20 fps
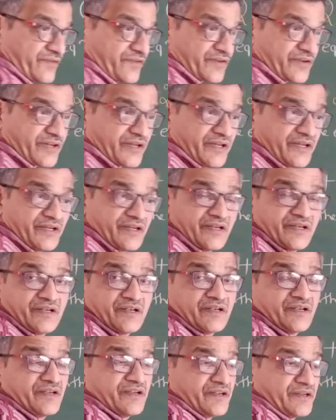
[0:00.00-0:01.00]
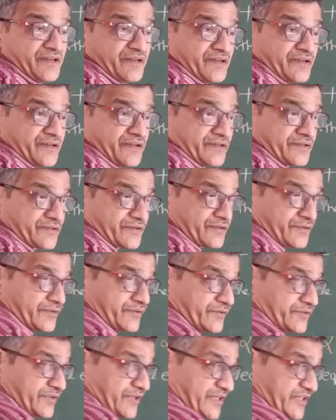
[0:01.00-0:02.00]
Okay. So
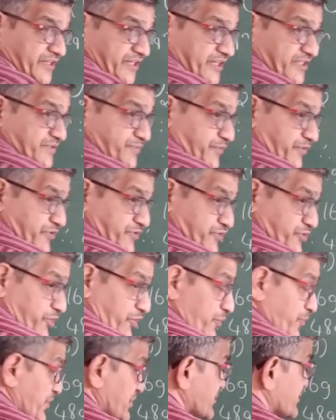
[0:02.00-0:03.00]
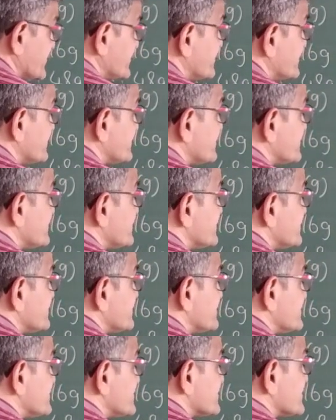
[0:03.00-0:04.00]
that corresponds to how much?
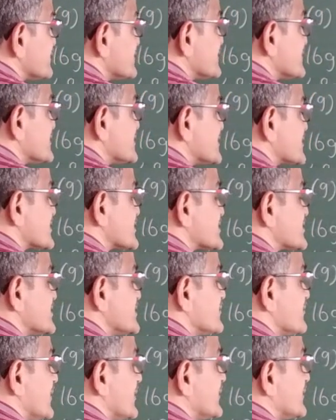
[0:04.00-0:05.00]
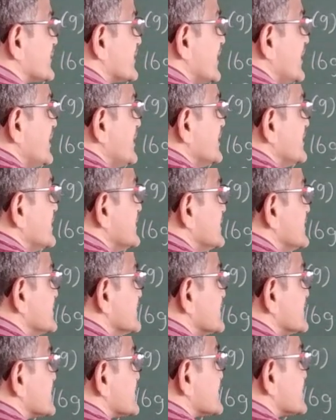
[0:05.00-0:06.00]
16 ones are
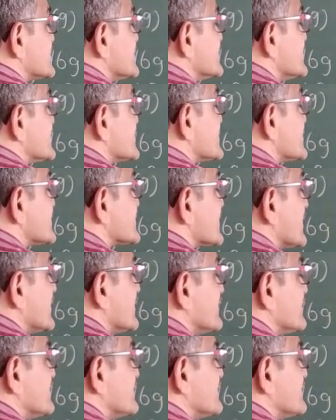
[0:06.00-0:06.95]
16 threes are